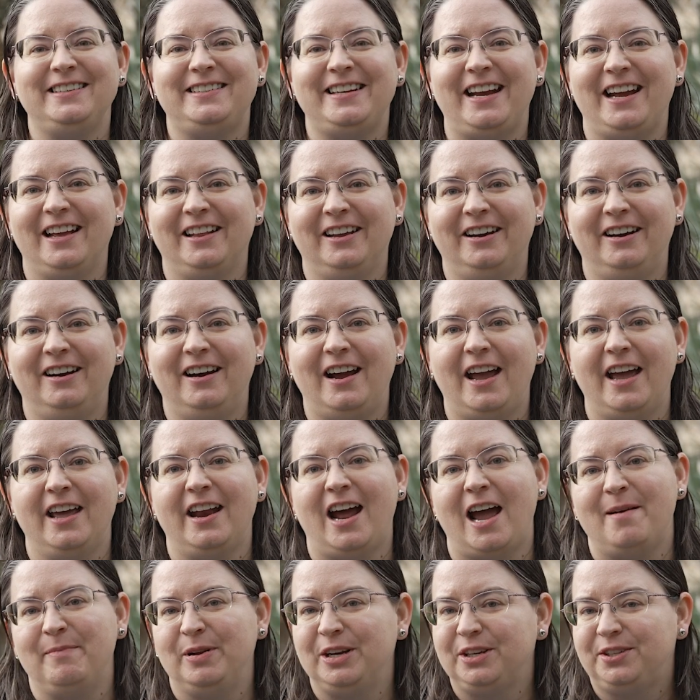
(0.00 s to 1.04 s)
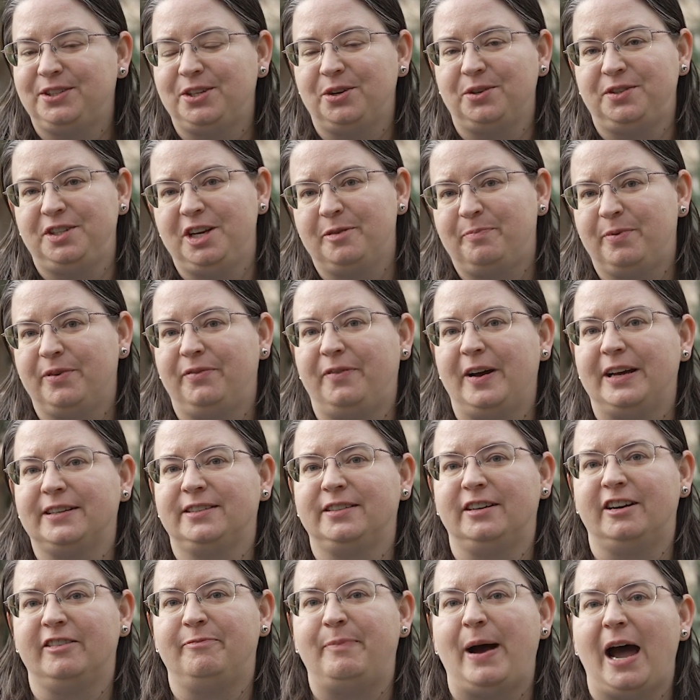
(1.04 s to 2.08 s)
Taylor, and I'm an associate professor
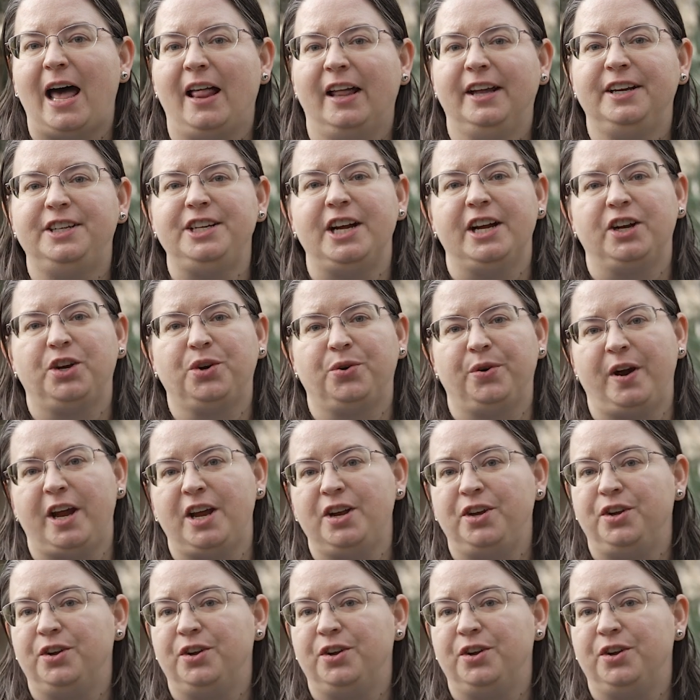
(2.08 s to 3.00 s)
of biology at Creighton